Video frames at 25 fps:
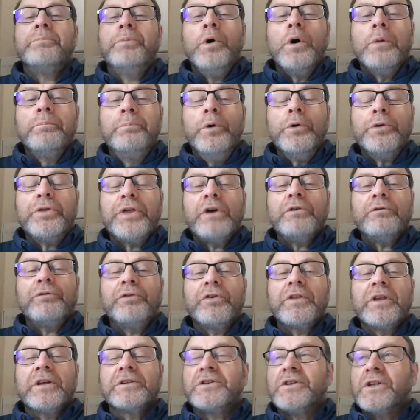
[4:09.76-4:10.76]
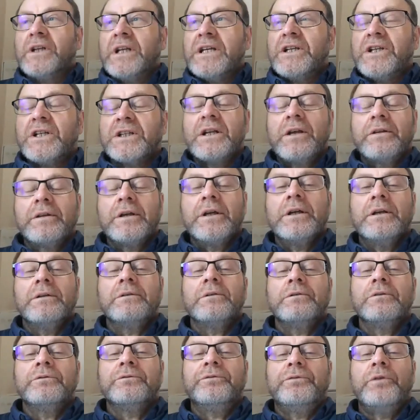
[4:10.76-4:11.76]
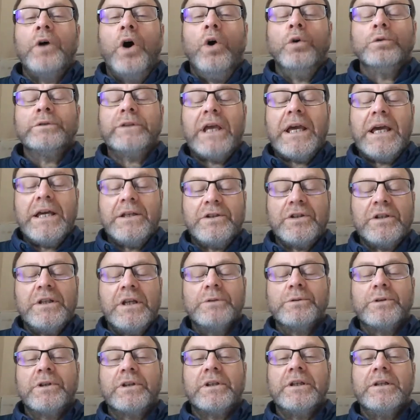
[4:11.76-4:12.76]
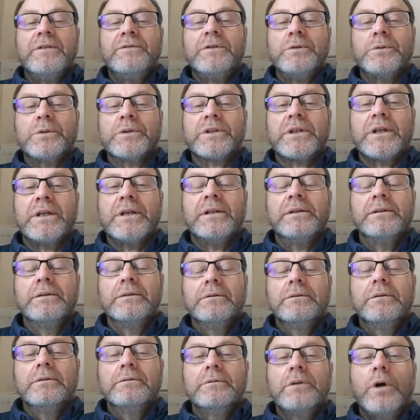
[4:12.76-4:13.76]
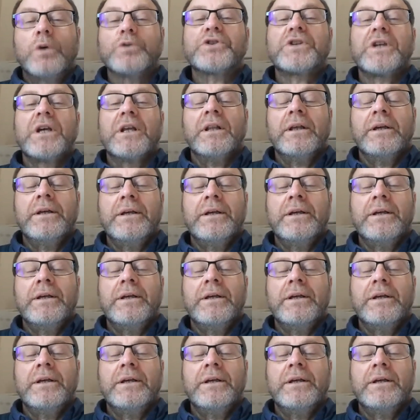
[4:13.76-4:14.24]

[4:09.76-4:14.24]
both out for the duration of the all tests now, Steve, you were saying? Or certainly,